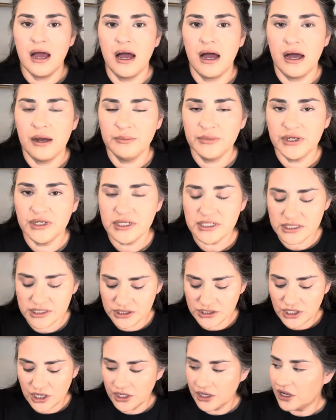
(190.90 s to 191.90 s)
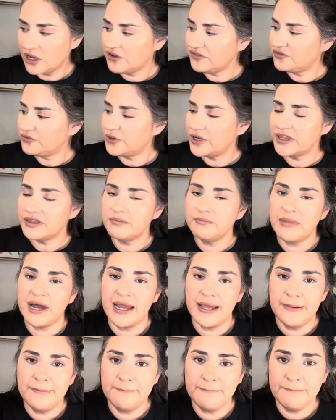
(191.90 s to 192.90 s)
I'm gonna start off with
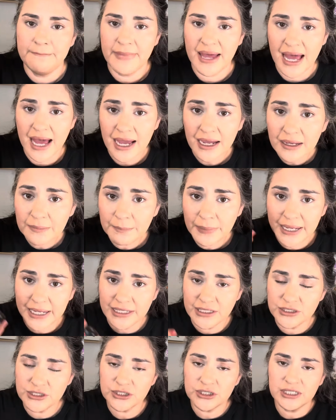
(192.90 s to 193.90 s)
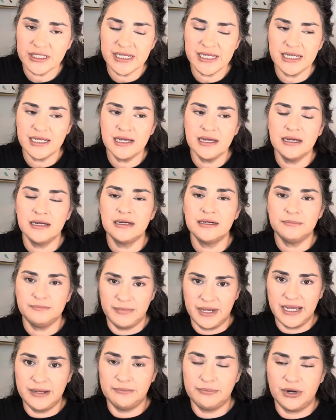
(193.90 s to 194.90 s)
my MAC Painterly
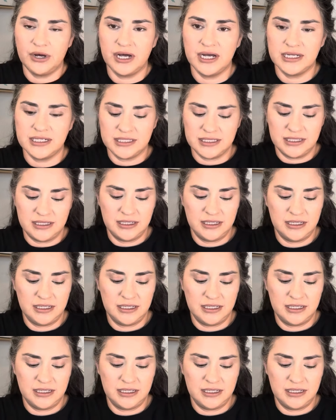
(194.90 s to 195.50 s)
paint pot.